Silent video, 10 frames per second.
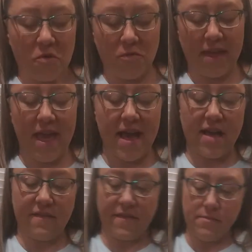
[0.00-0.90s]
we
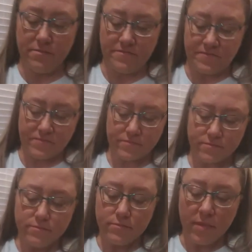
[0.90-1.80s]
have
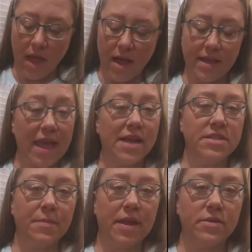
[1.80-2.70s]
canned
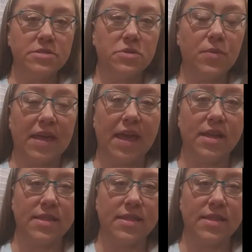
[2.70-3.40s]
tomatoes. We can